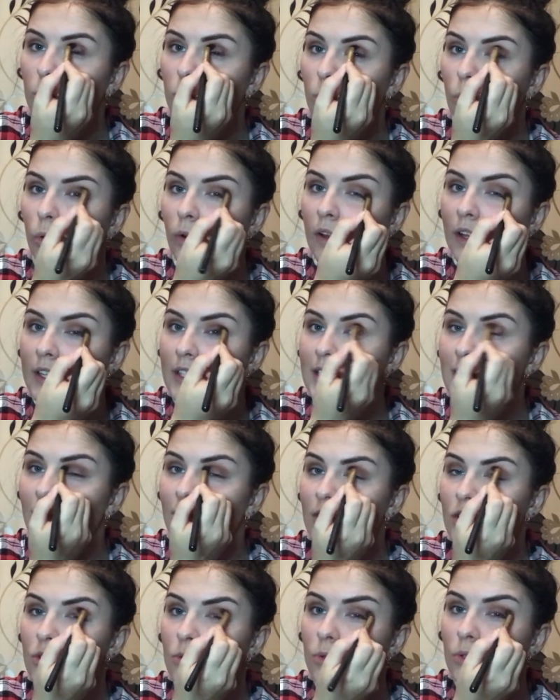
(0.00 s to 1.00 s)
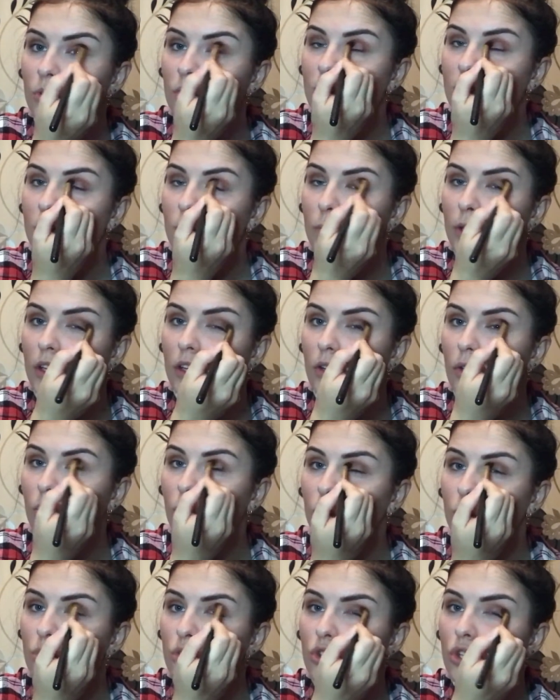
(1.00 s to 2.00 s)
we're all individuals and we can
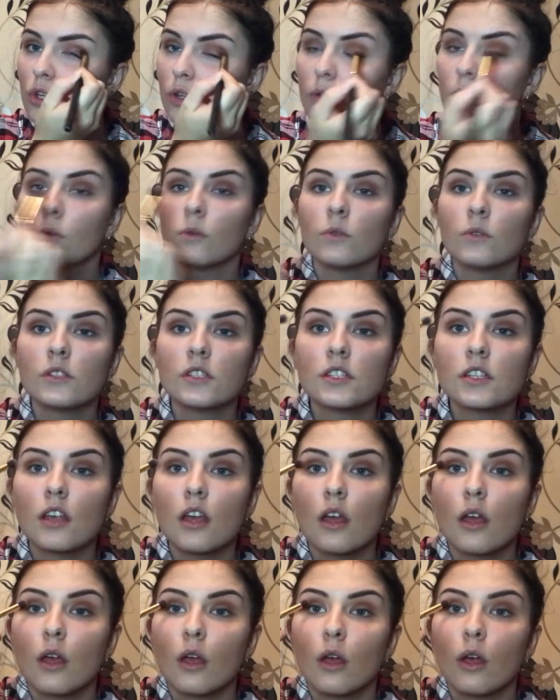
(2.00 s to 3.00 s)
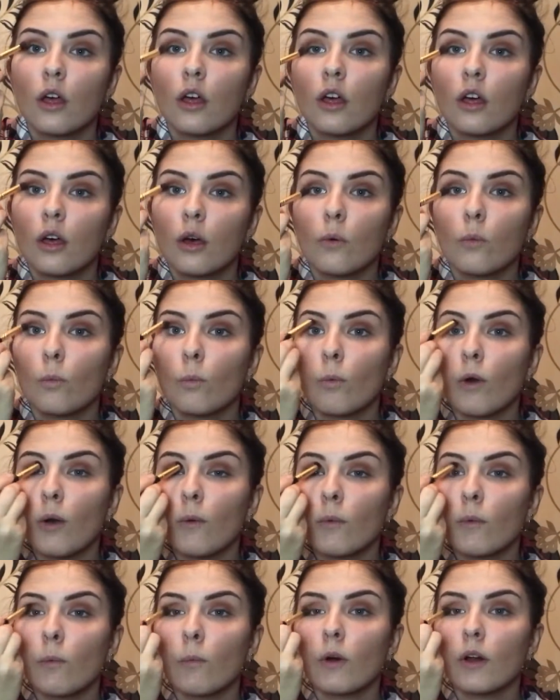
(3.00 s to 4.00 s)
all choose
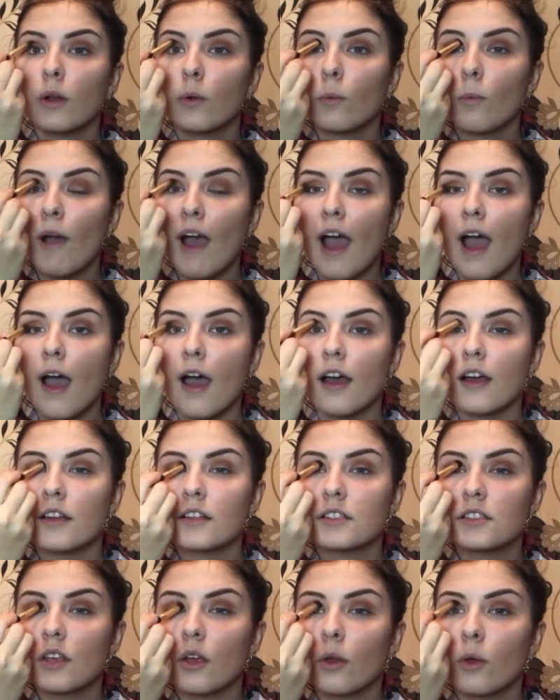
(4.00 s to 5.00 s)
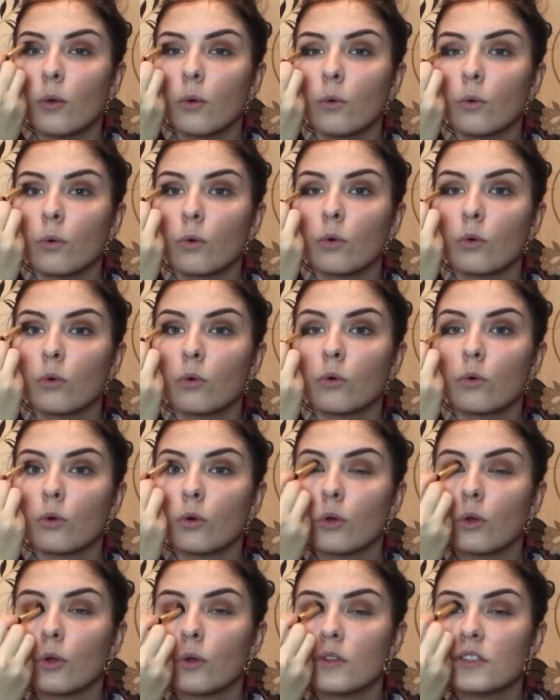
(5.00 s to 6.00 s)
what we want to wear, so
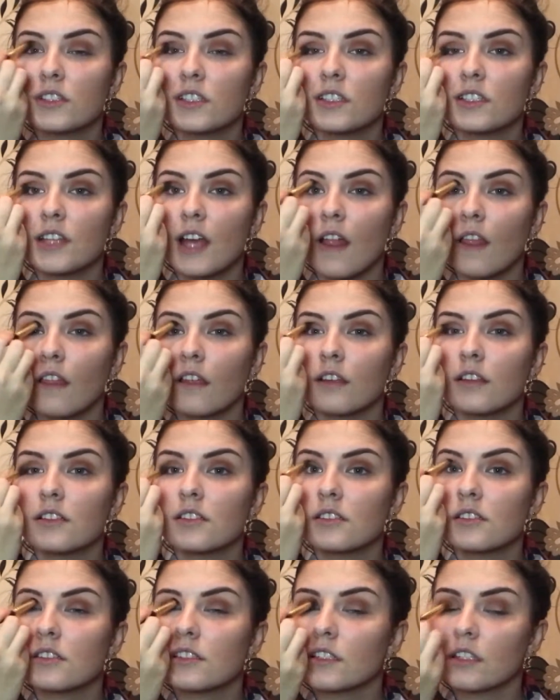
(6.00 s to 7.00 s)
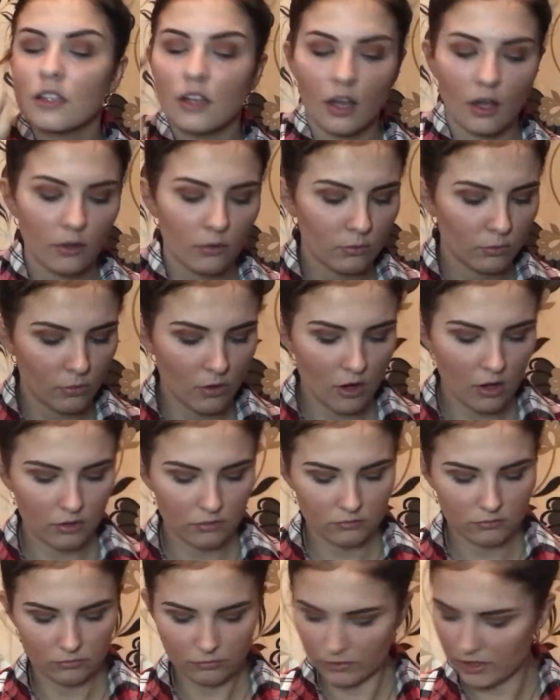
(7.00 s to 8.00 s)
who's to tell us, you know,
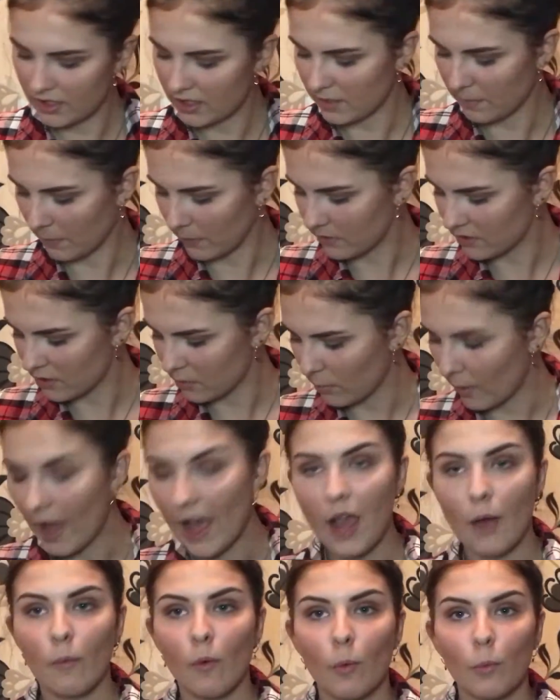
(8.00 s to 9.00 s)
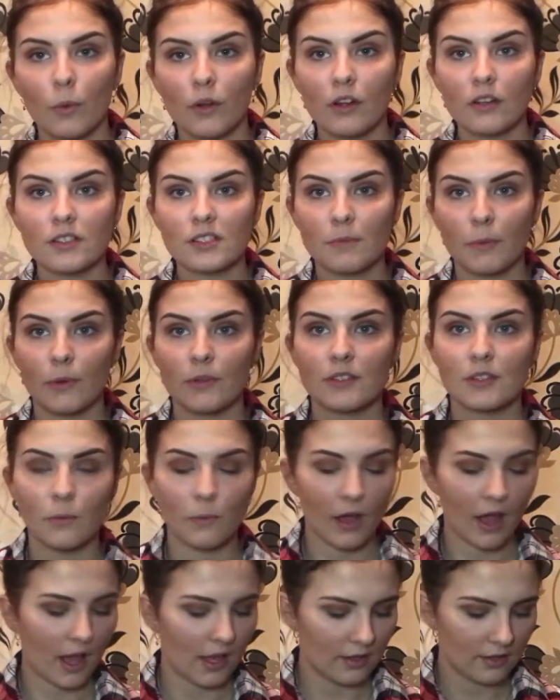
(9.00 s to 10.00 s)
what we're supposed to wear and what we're not supposed to
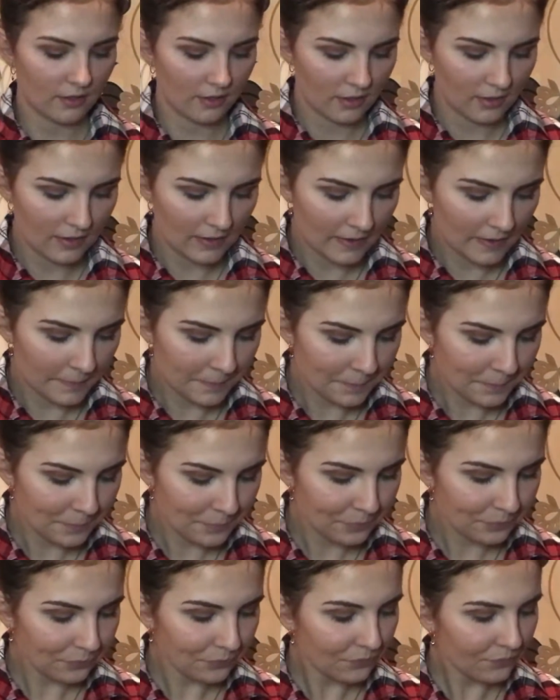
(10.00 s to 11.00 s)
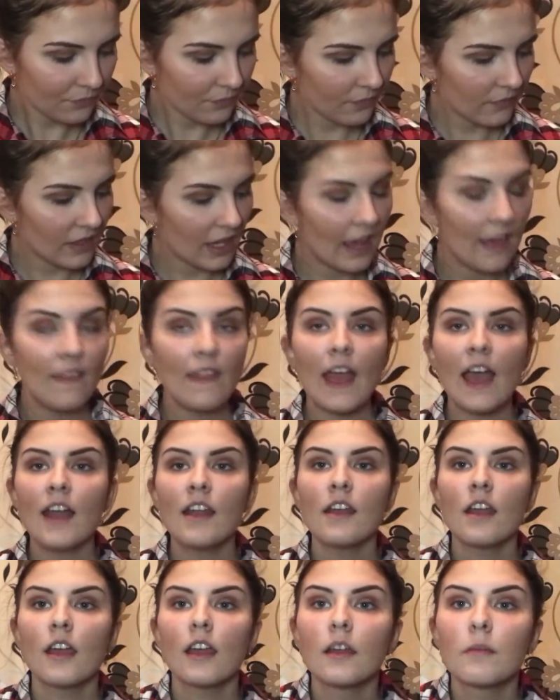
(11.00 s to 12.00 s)
wear. And
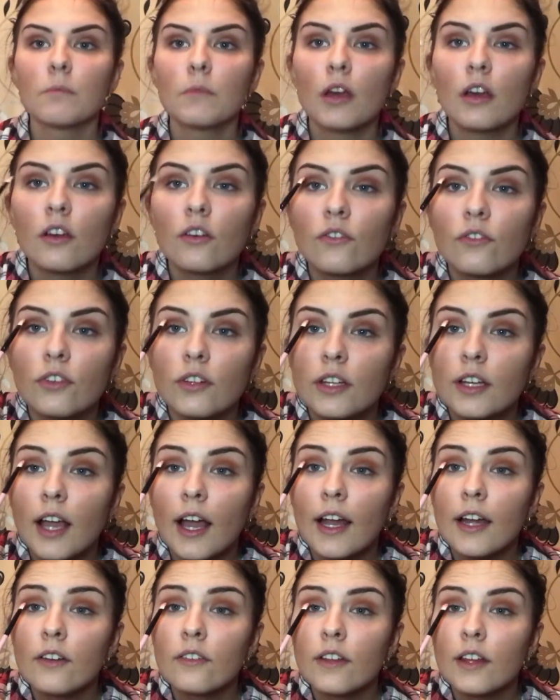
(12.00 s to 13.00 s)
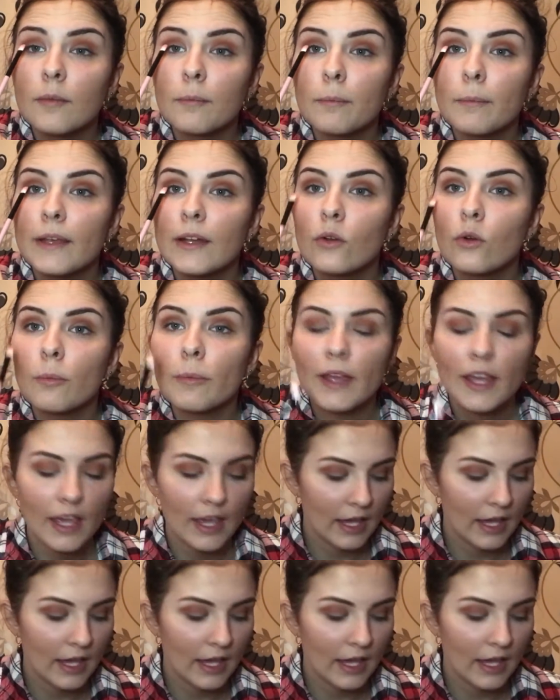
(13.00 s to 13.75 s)
then for the kind of like middle bit